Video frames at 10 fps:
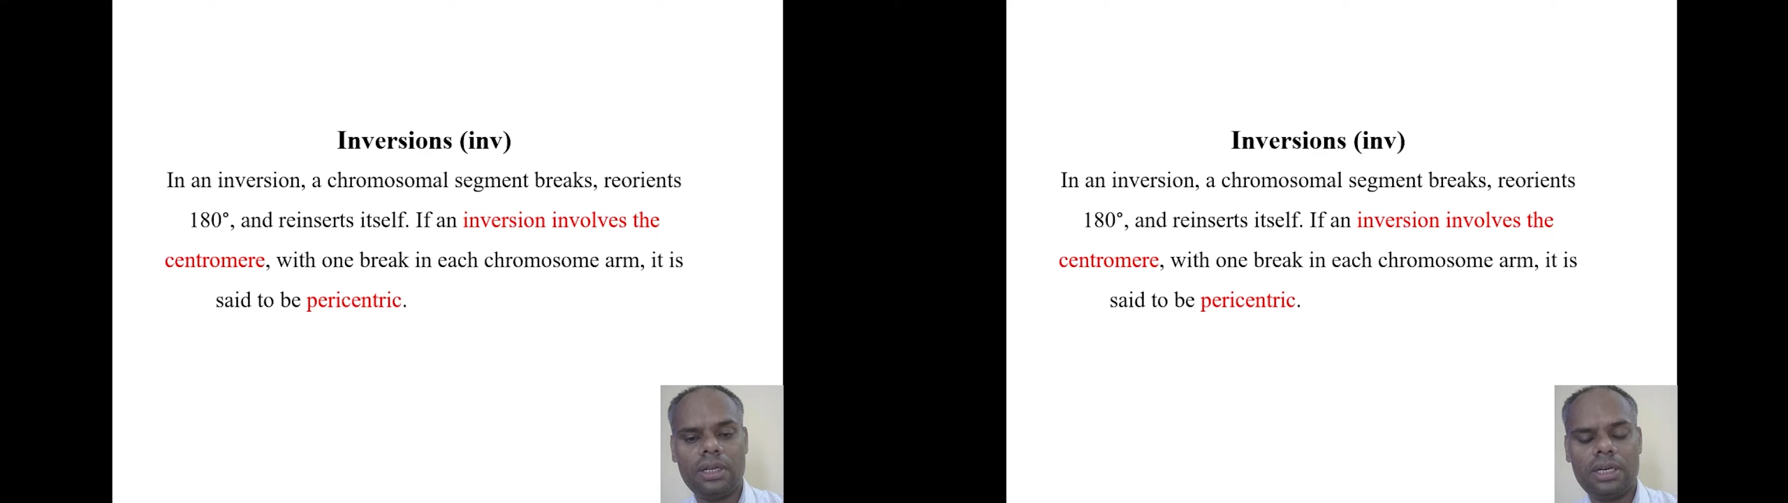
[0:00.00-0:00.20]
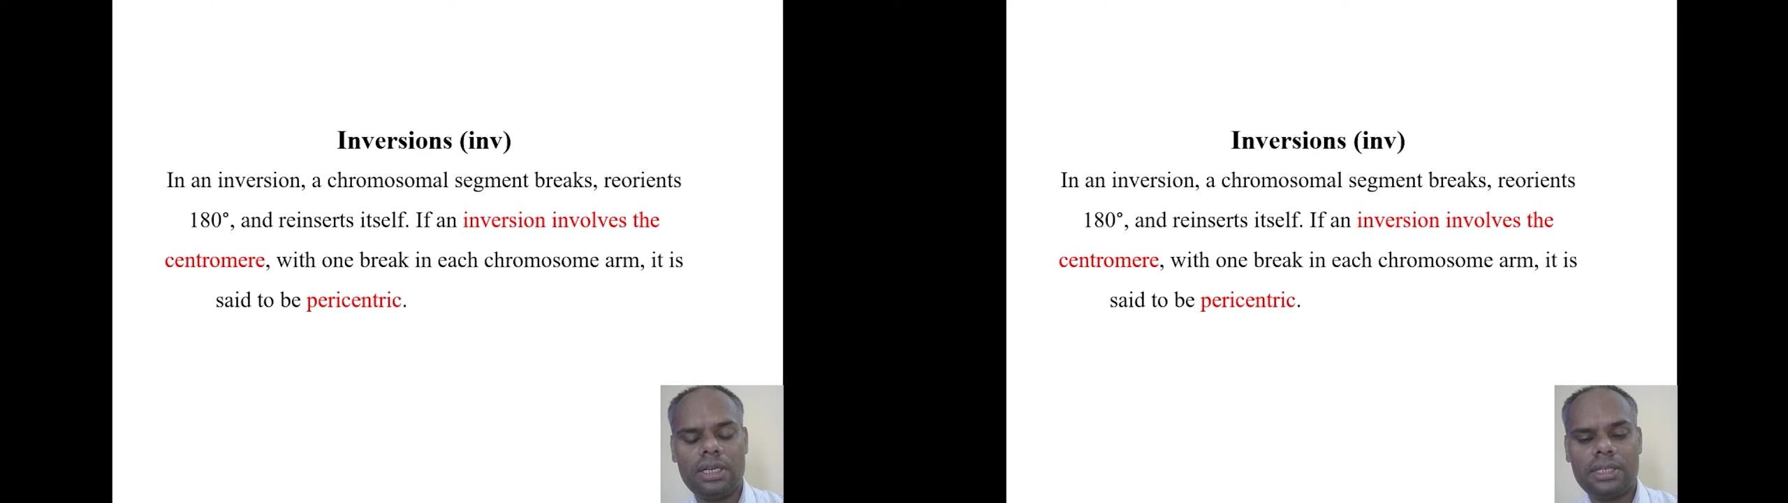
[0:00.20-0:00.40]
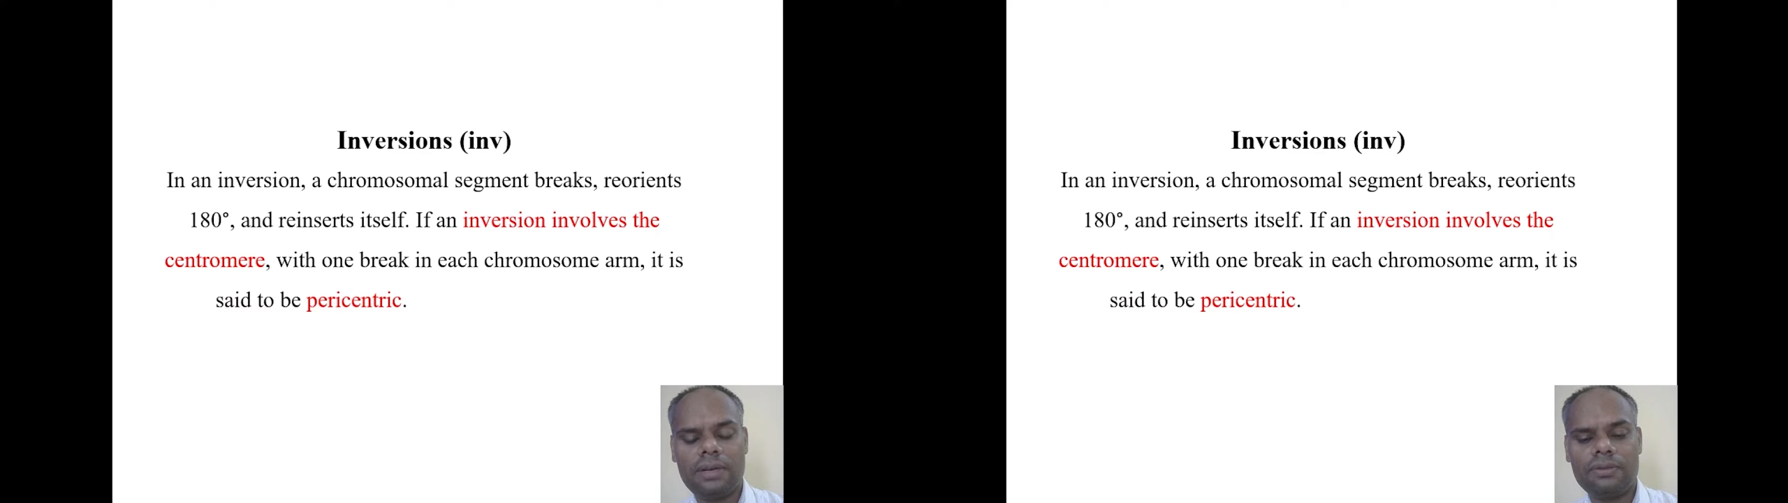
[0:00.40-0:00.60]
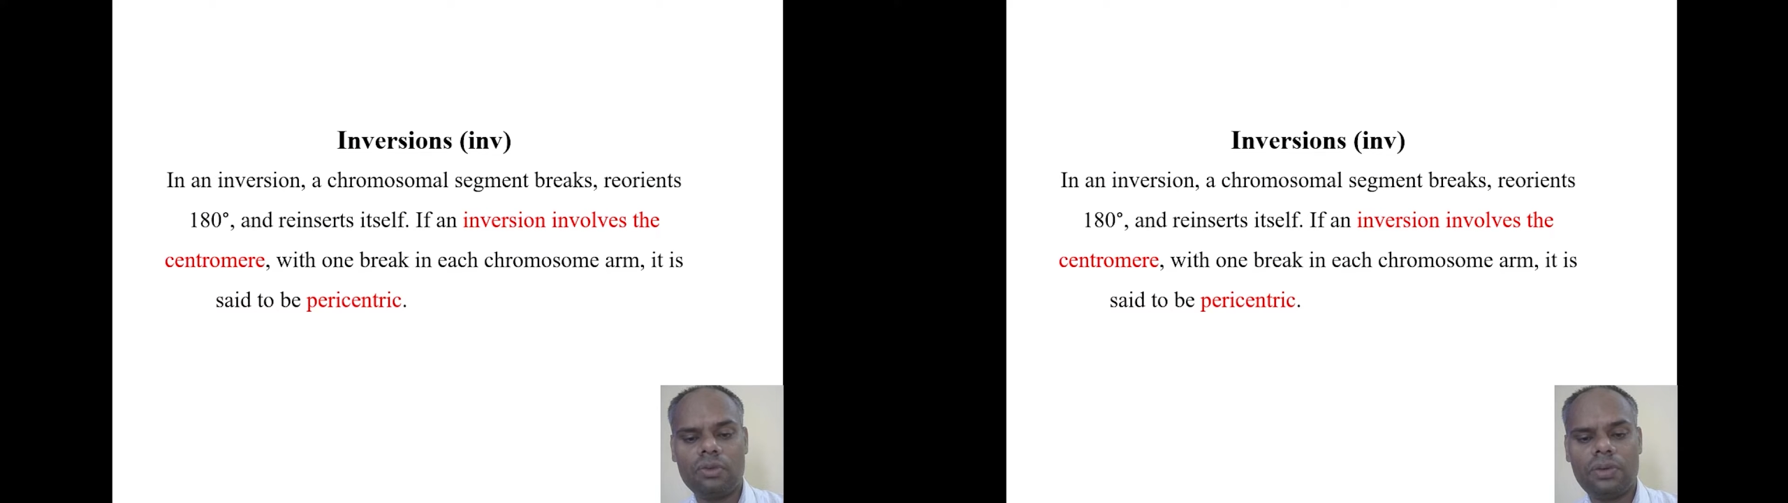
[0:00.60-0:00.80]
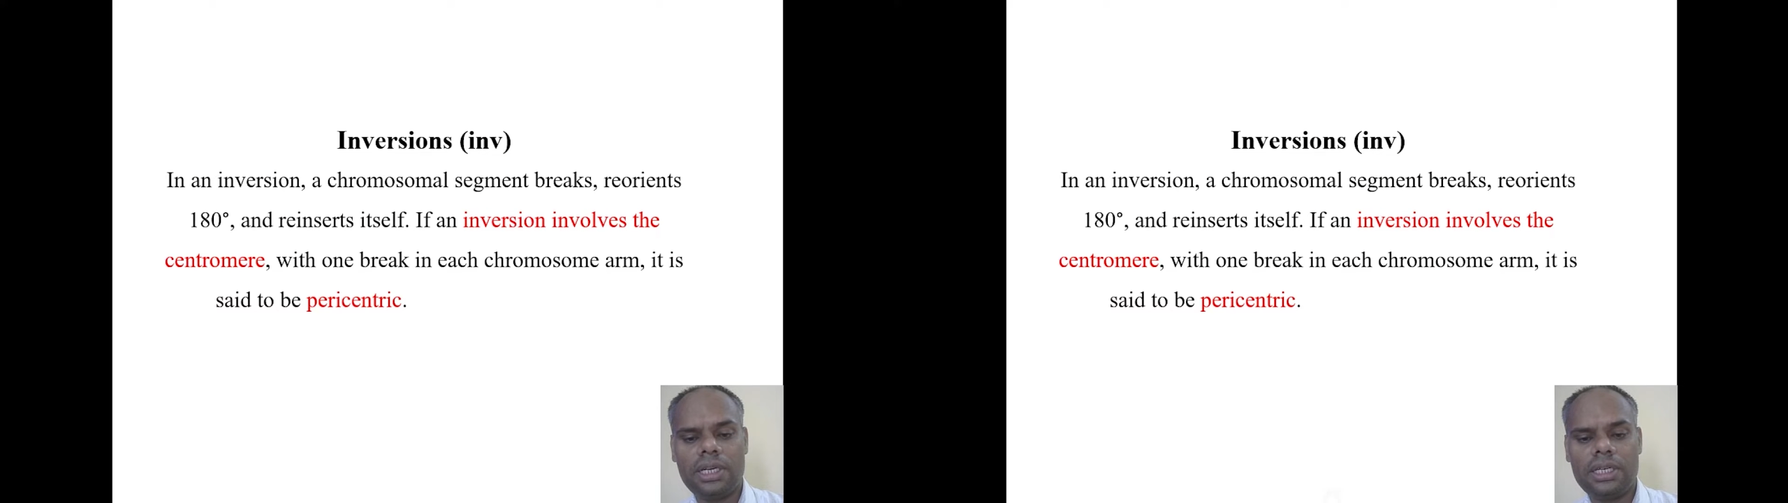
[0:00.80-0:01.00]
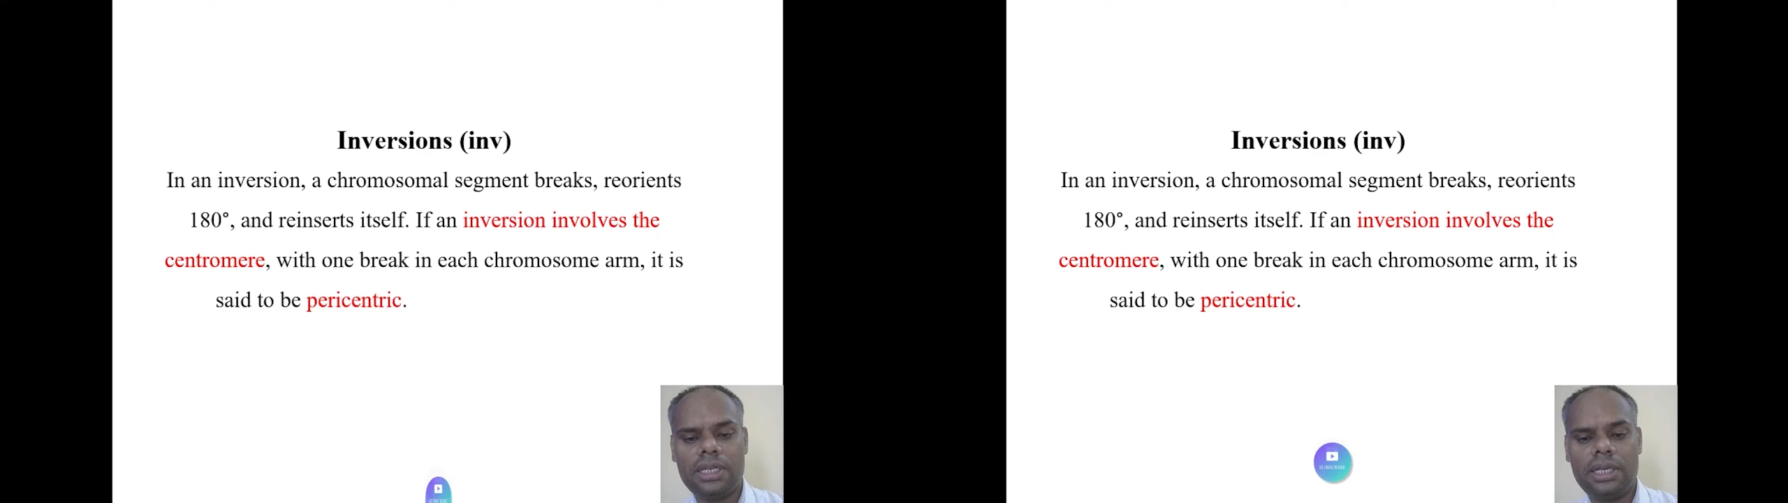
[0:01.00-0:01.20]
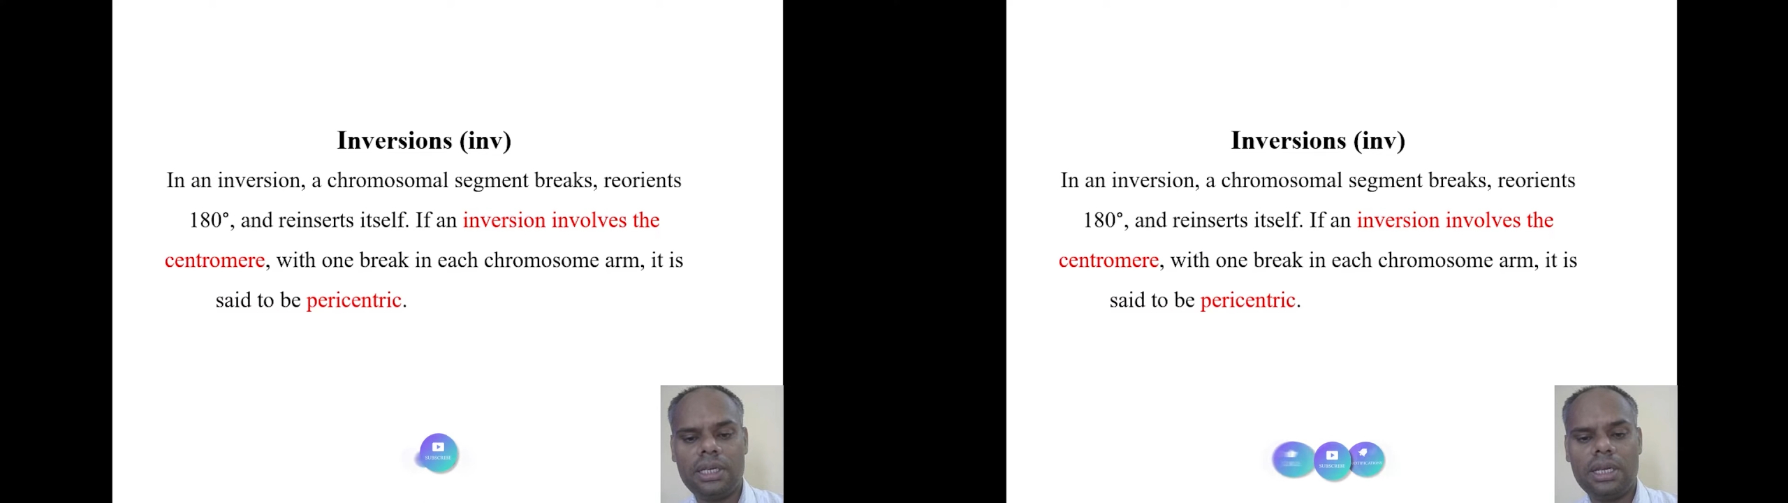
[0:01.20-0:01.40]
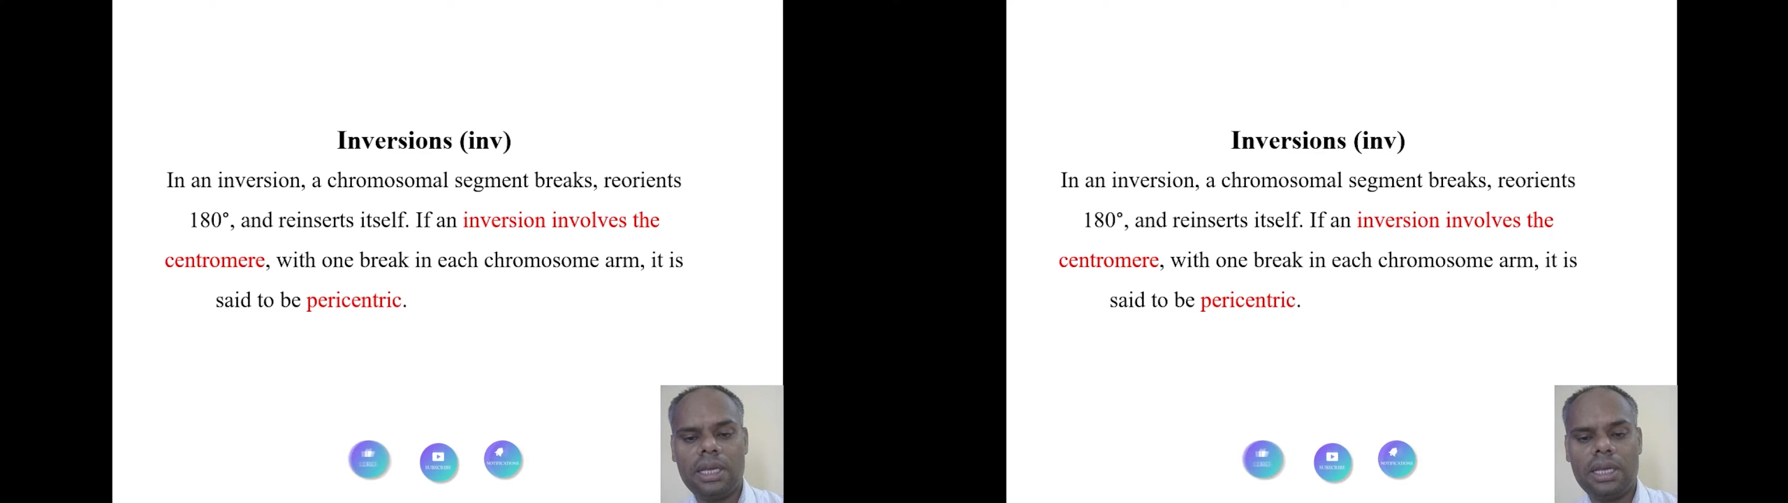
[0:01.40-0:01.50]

itself to 180